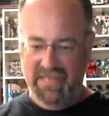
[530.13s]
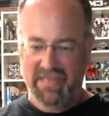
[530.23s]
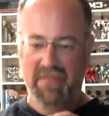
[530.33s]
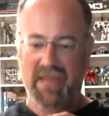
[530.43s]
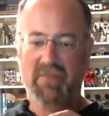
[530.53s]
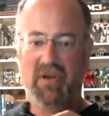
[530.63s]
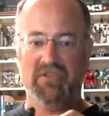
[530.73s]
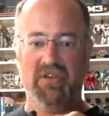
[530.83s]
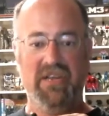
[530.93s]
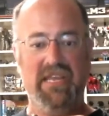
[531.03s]
They made
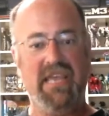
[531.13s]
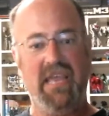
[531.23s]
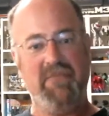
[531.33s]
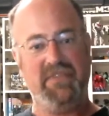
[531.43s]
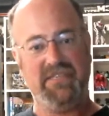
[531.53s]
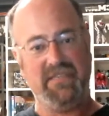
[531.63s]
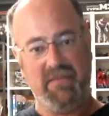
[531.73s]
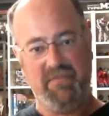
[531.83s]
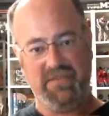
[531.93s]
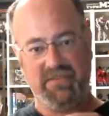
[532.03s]
Baltar. He came with the
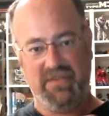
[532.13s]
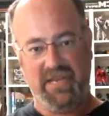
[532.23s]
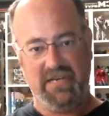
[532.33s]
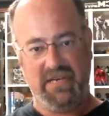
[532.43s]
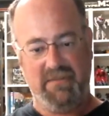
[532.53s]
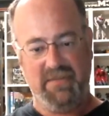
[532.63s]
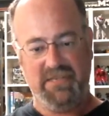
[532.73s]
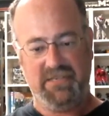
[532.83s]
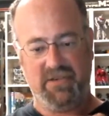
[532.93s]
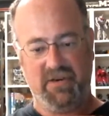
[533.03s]
same pistol that Adama
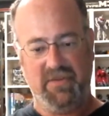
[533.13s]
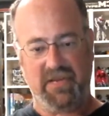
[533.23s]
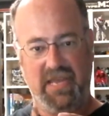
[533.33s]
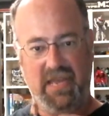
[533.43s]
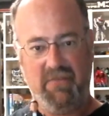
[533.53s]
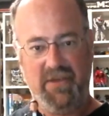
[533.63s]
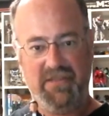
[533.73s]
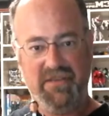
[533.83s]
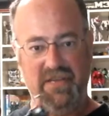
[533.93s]
and Starbuck came with,